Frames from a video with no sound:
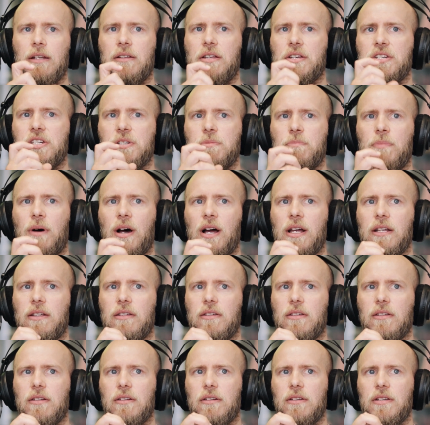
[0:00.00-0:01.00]

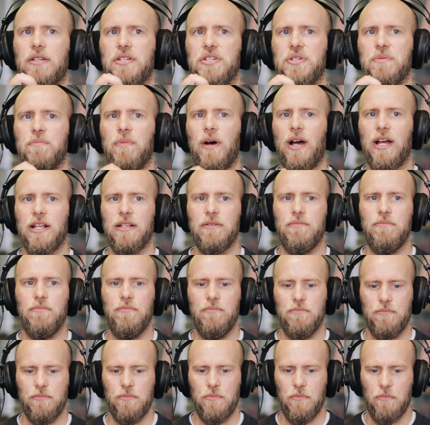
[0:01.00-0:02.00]
Despite, despite
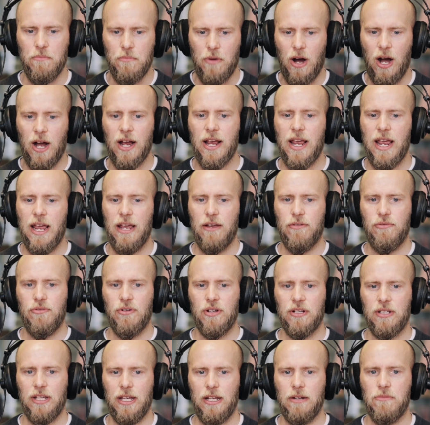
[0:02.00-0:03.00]
my
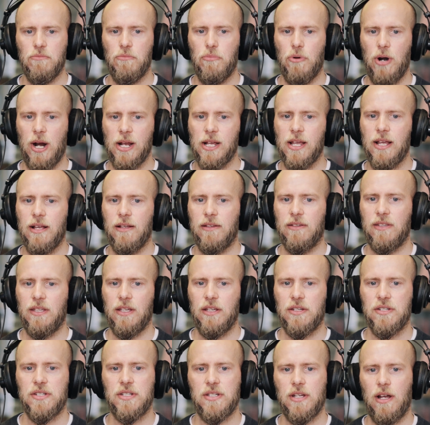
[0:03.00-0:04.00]
effort in breaking
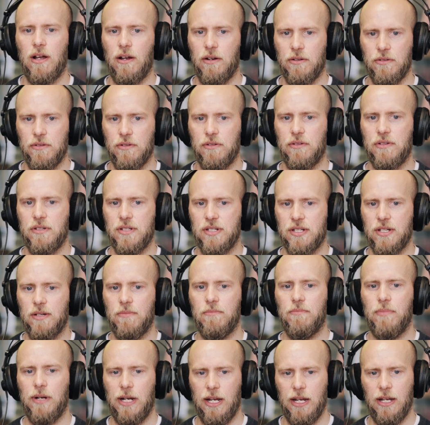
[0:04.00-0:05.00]
things down
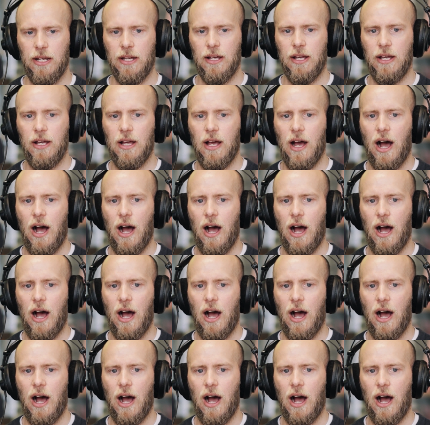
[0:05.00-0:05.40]
simply,